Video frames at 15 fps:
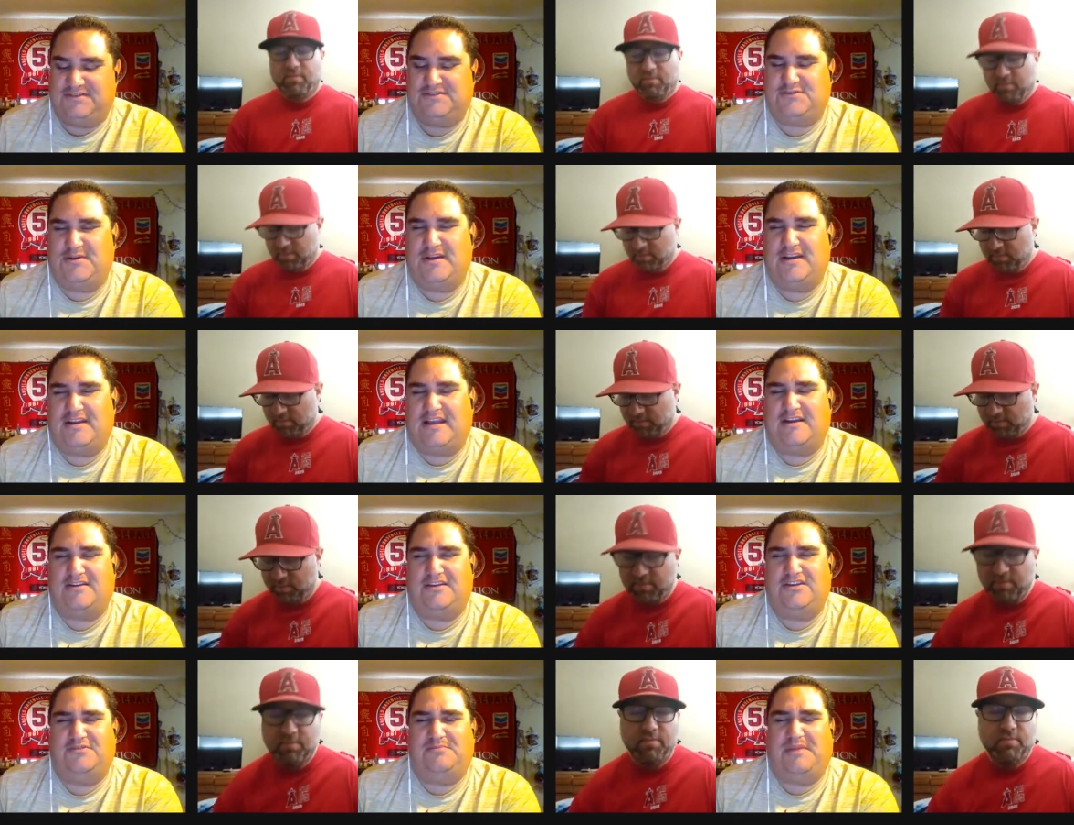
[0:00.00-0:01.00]
Speaker 1: squared. How are
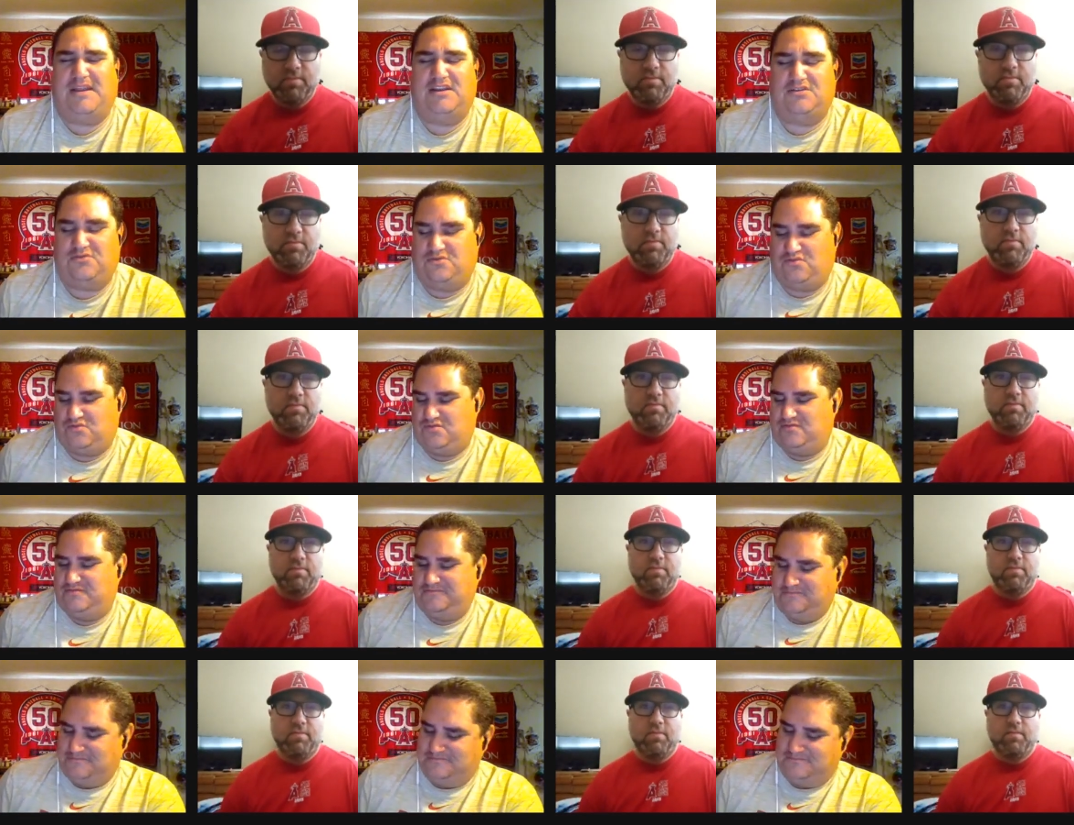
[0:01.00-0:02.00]
you, Melau?
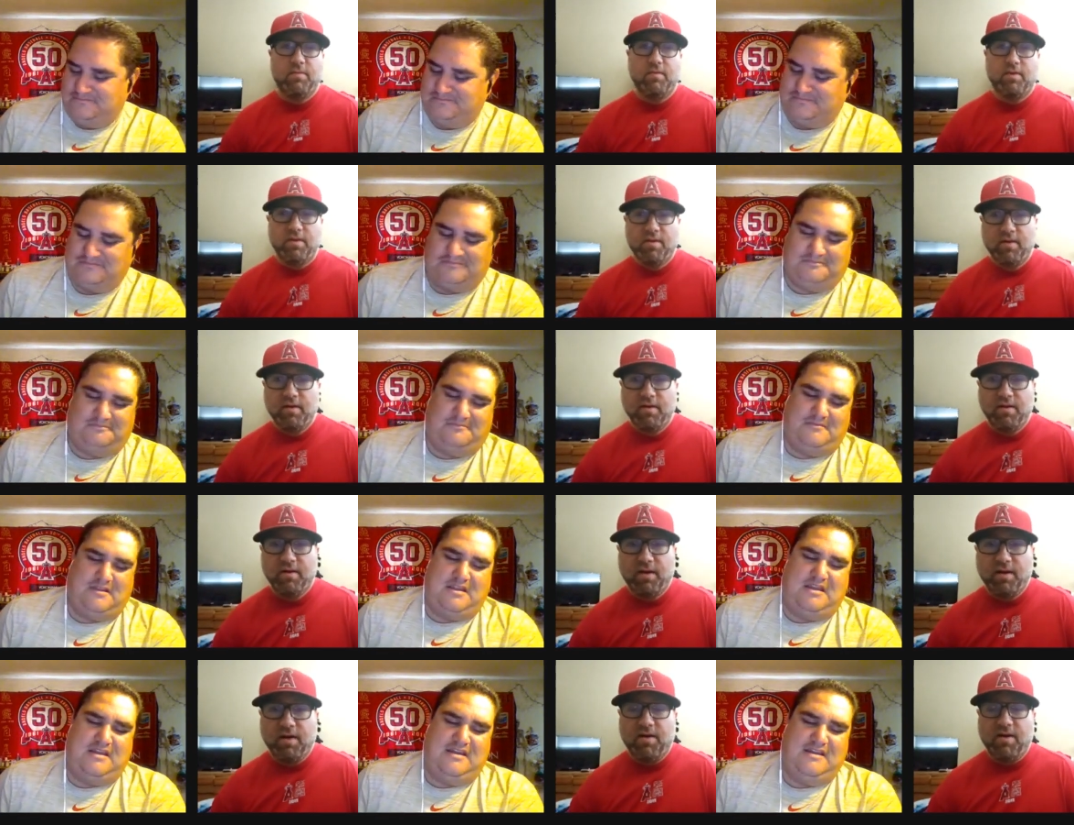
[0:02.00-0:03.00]

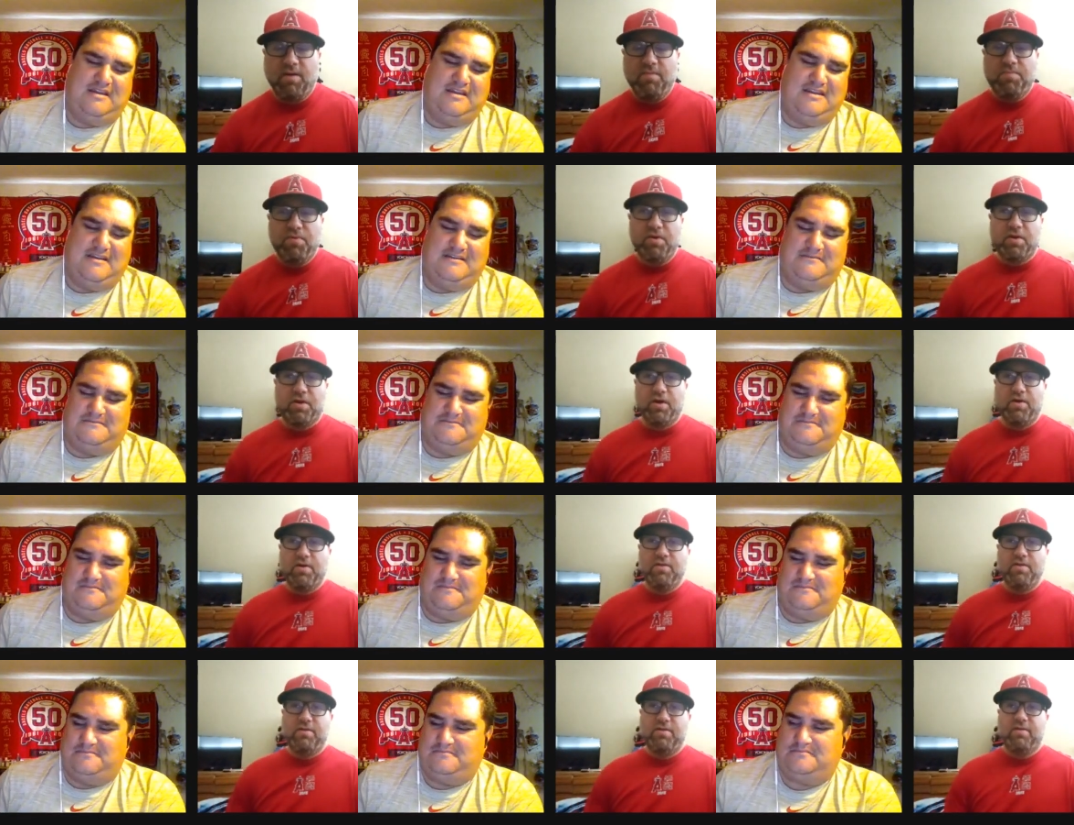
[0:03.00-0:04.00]
Speaker 2: Uh, I'm pretty
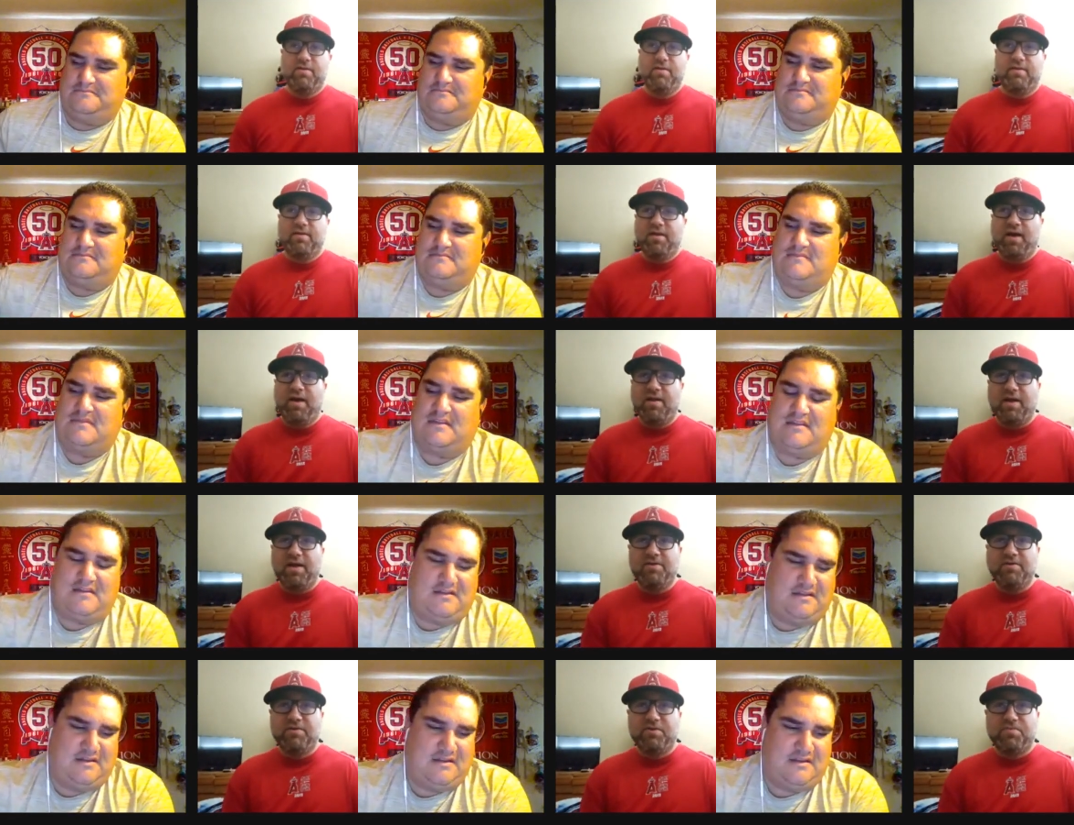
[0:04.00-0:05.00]
good. Hey, the
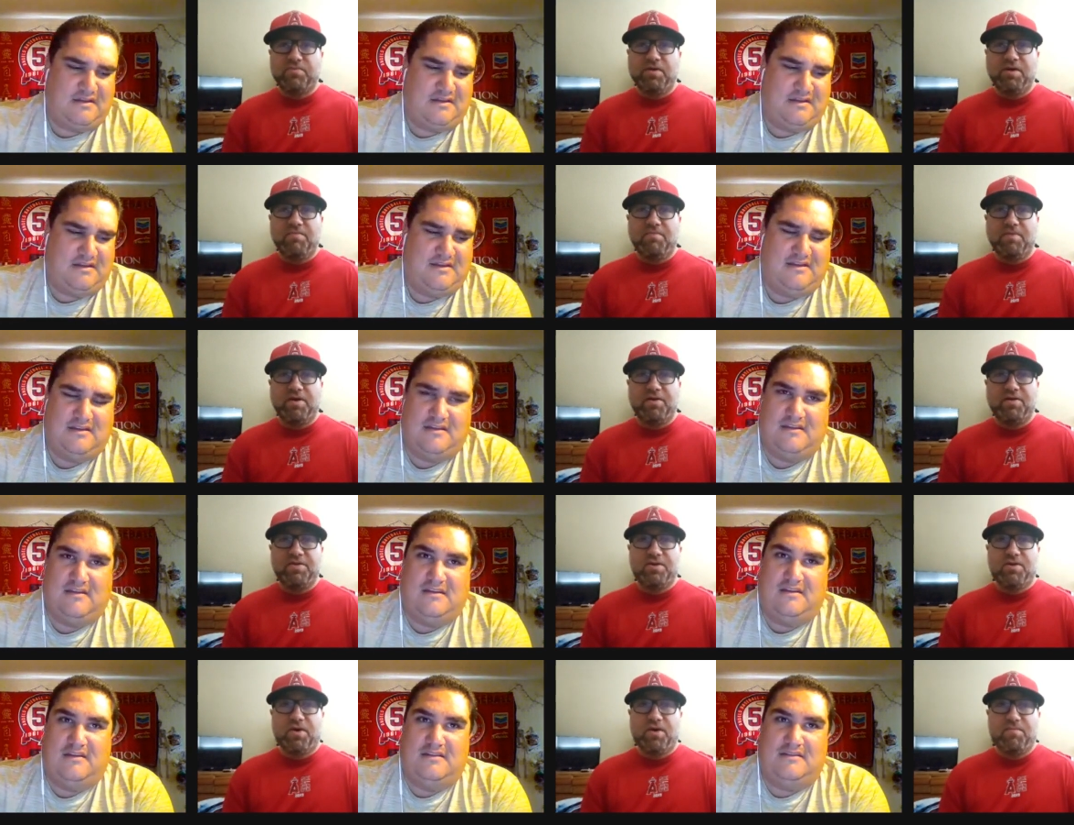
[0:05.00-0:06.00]
Angels are playing better,
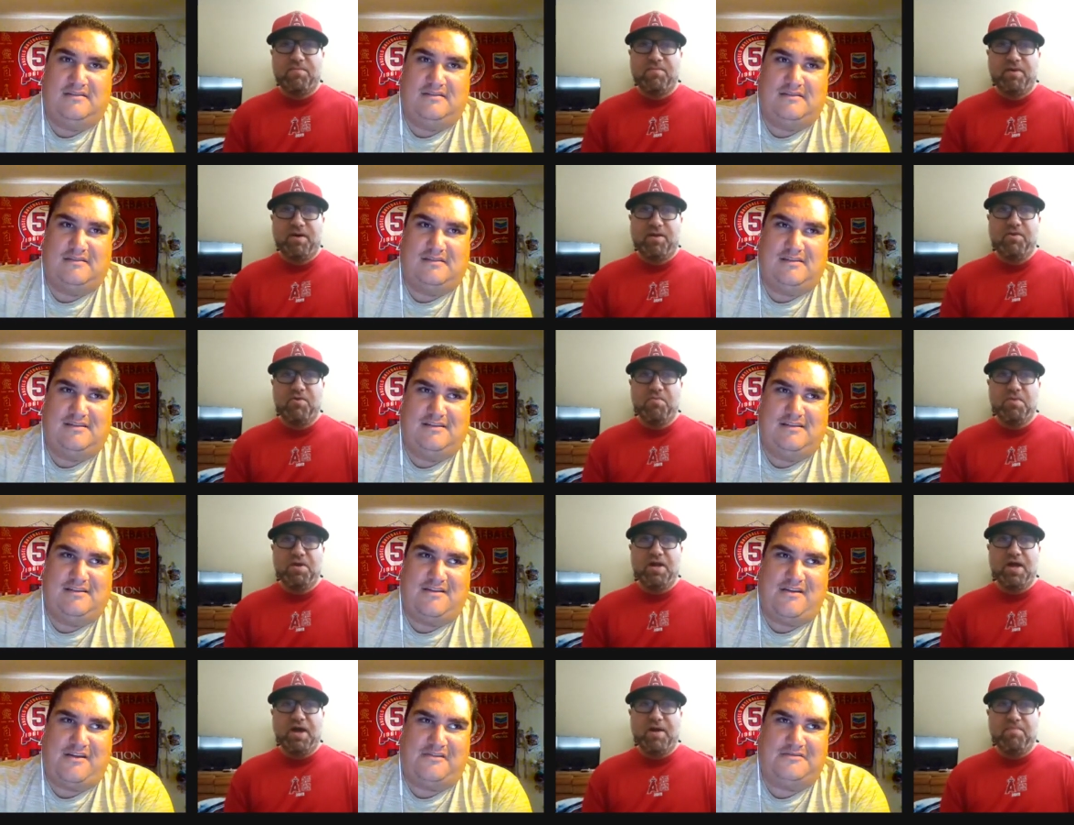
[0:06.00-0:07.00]
so I'm a little bit
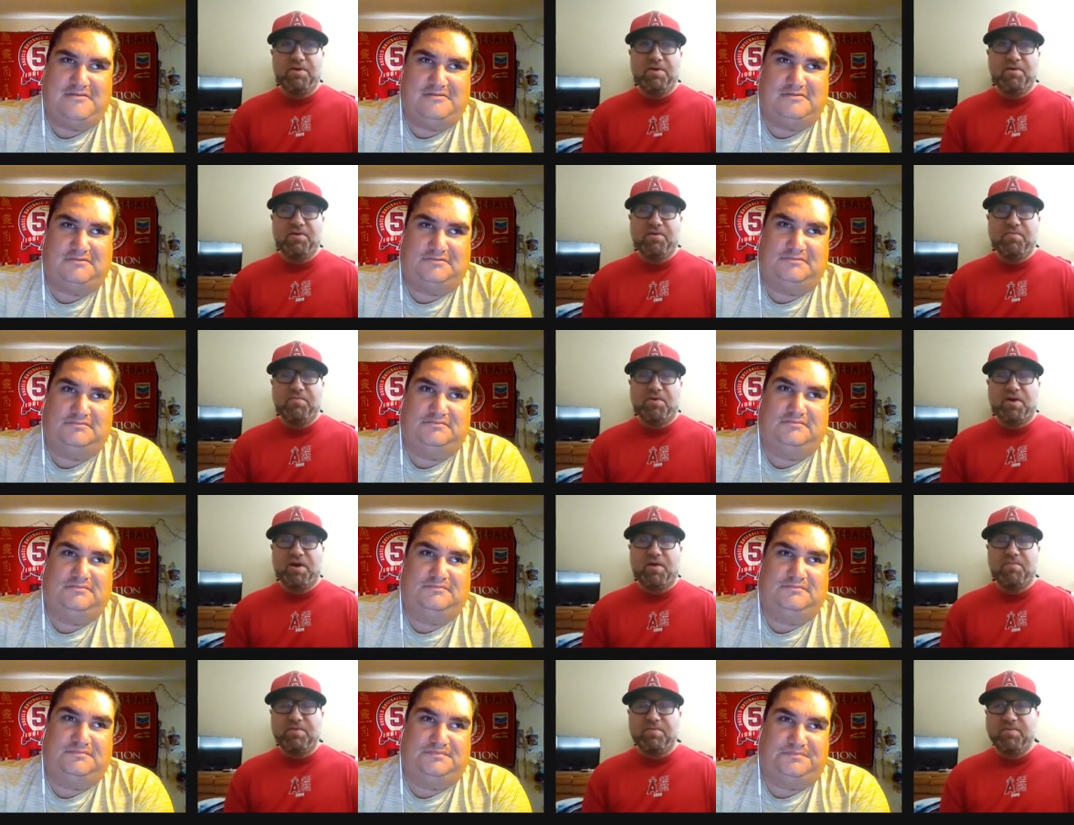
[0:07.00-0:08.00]
happier, a little more
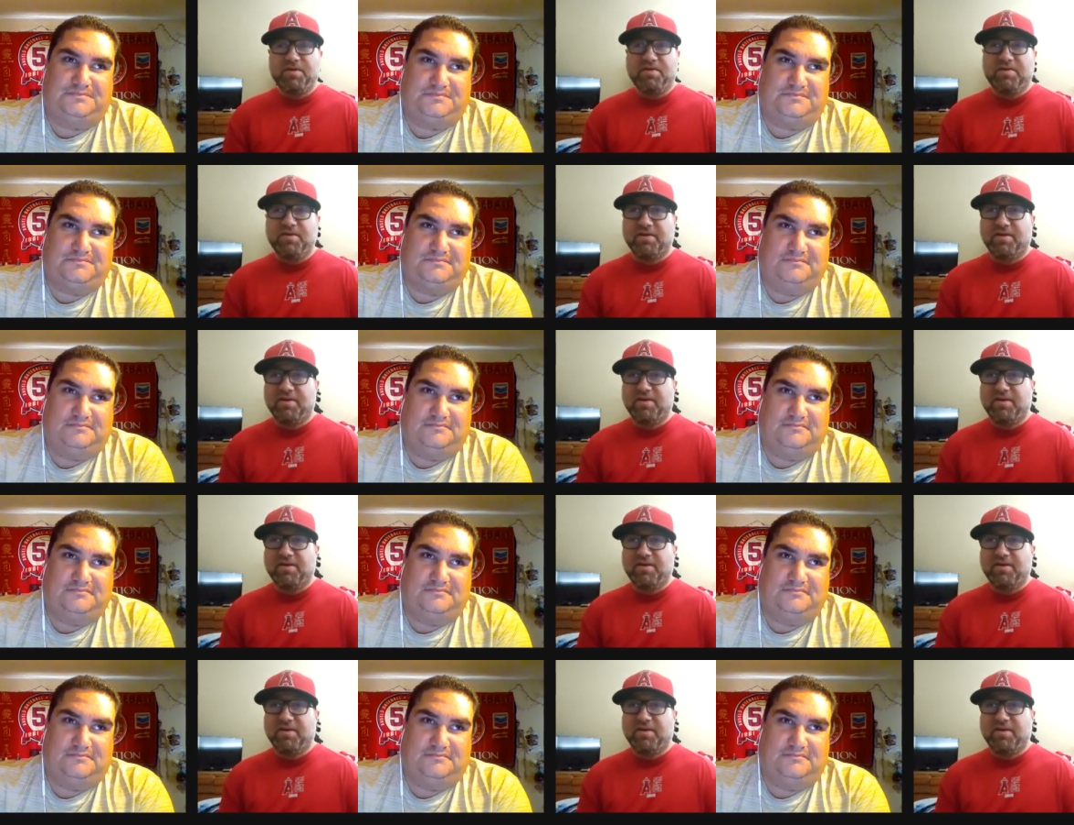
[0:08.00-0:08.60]
optimistic